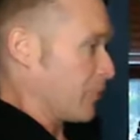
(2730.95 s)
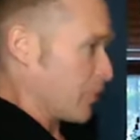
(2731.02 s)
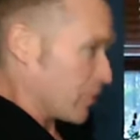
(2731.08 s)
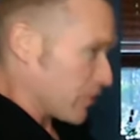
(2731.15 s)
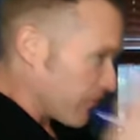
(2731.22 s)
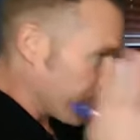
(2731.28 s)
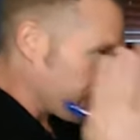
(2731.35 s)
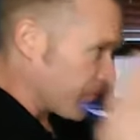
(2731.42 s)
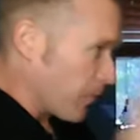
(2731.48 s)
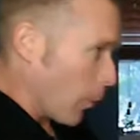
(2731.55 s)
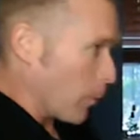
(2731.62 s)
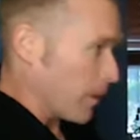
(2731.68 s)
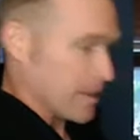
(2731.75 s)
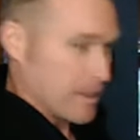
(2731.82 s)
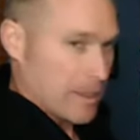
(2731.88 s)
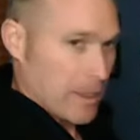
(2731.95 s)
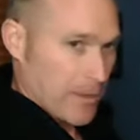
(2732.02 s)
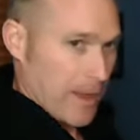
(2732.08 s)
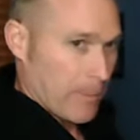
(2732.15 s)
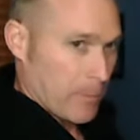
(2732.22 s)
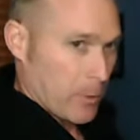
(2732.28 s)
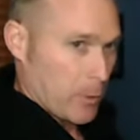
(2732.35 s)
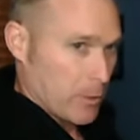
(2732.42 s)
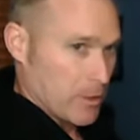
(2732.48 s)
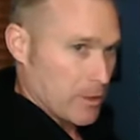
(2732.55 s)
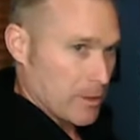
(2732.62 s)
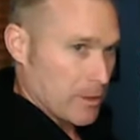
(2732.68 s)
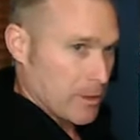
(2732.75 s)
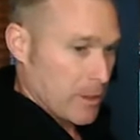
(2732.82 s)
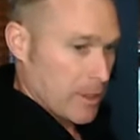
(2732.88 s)
And just focusing on that
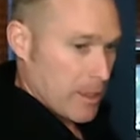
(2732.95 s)
person.